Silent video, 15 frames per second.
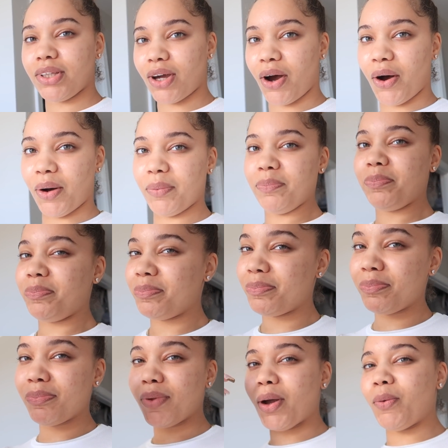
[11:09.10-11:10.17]
y'all
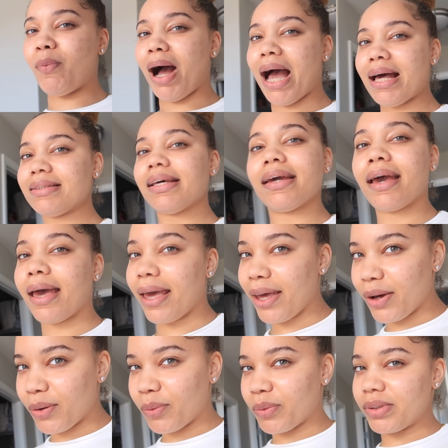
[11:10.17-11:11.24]
why i take a
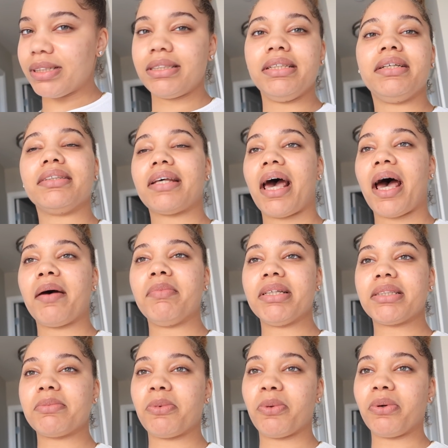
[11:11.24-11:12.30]
l on the sneakers app
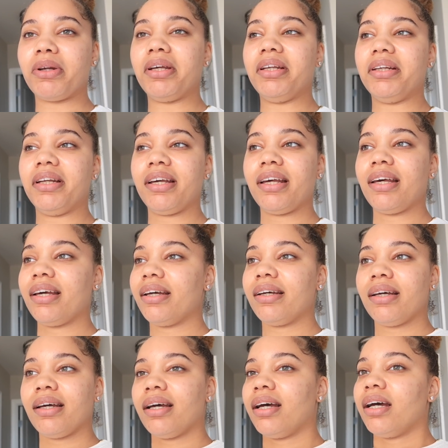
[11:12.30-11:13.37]
this morning
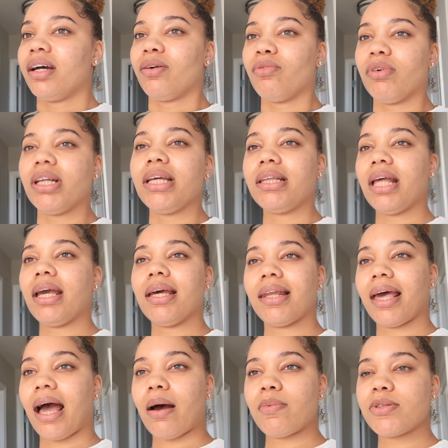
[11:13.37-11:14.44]
really thinking
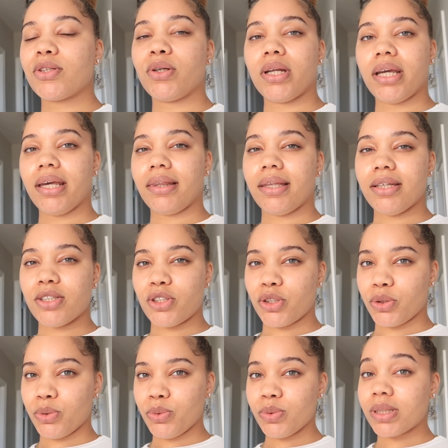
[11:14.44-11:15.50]
like i was gonna get these
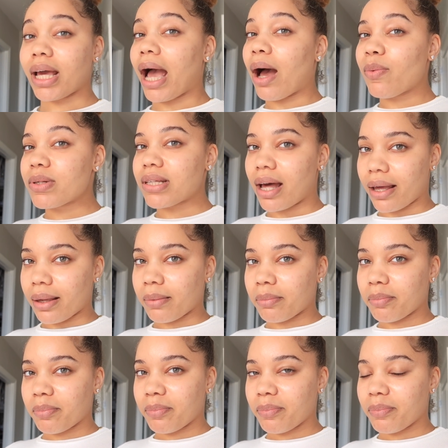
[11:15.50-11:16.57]
shoes like i was hyped
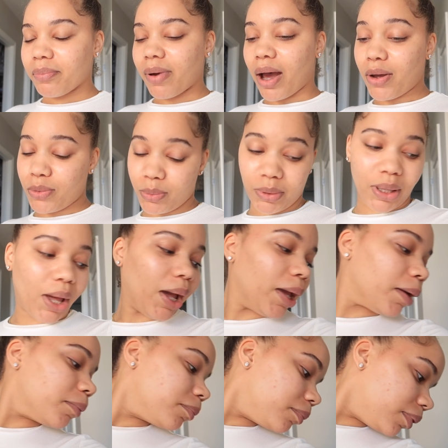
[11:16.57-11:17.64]
i was really
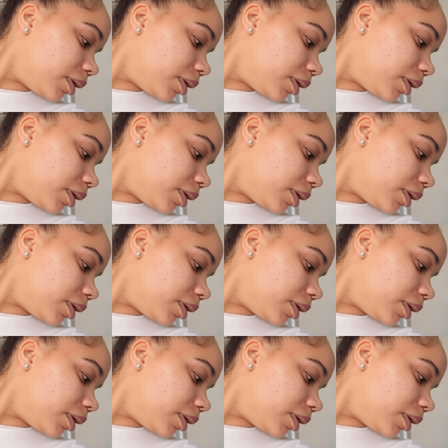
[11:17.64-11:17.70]
hyped